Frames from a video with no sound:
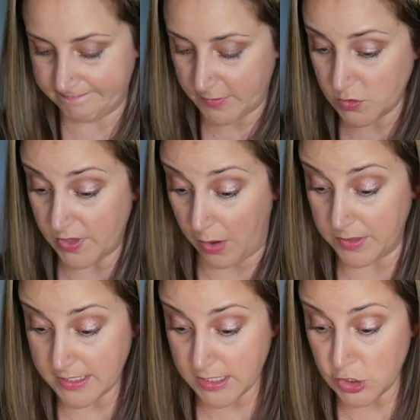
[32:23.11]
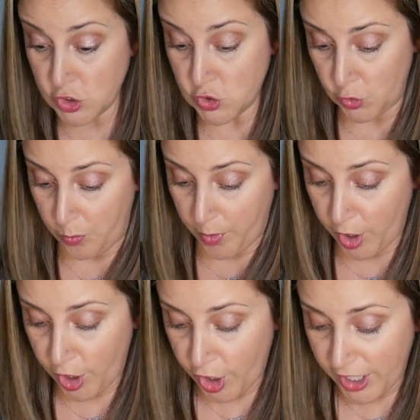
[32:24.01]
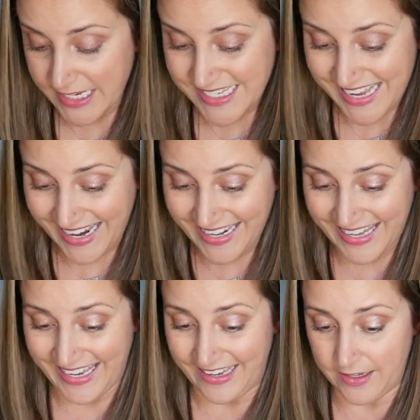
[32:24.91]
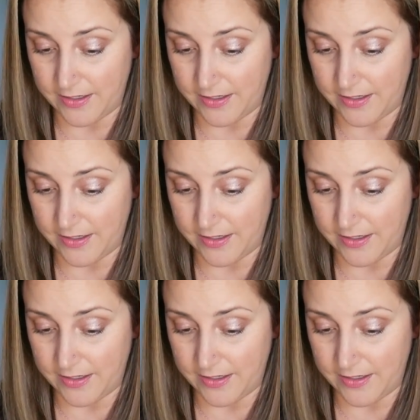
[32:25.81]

So that was super exciting.